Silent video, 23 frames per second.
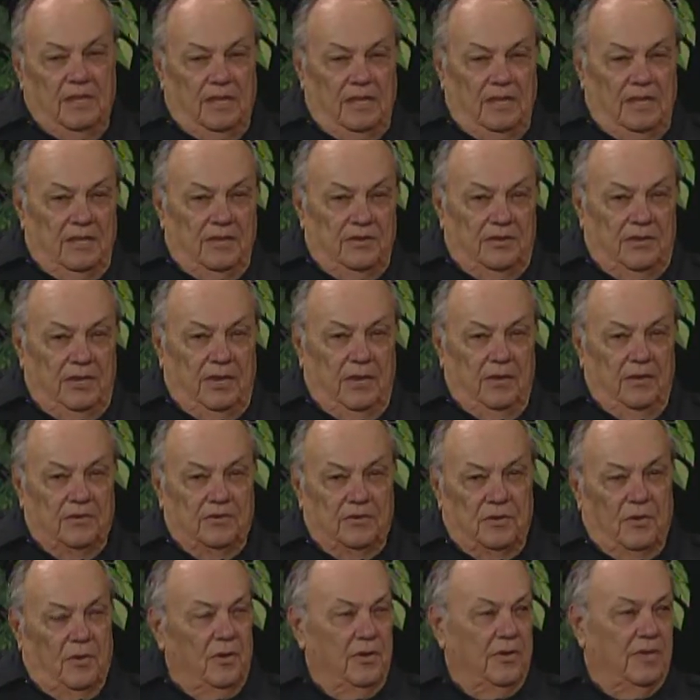She goes
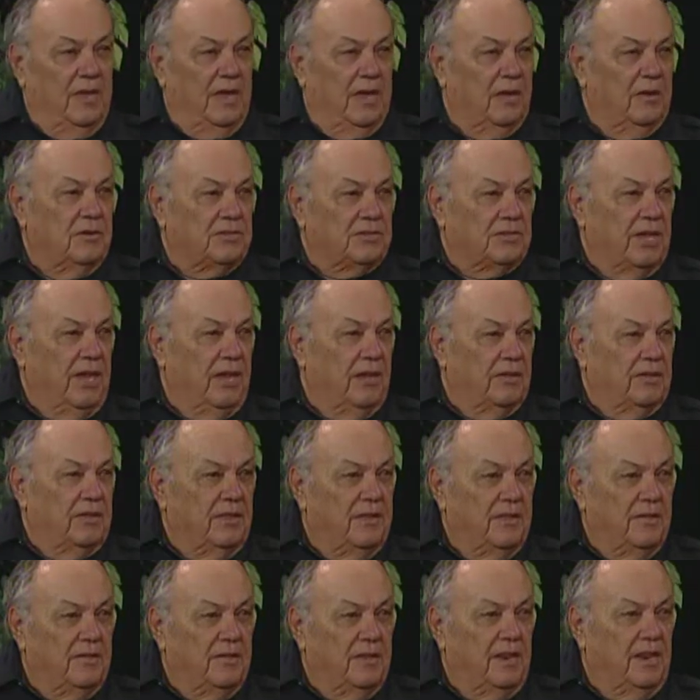north, I go south,
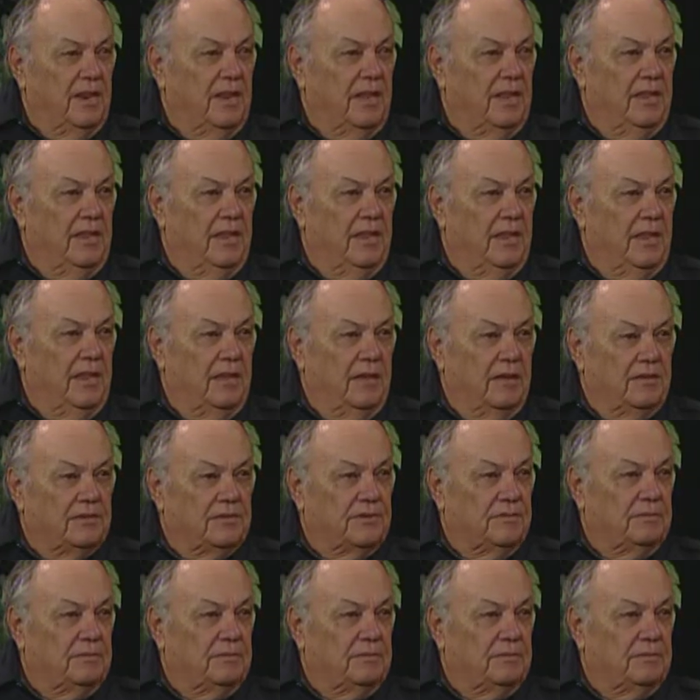and then in the house.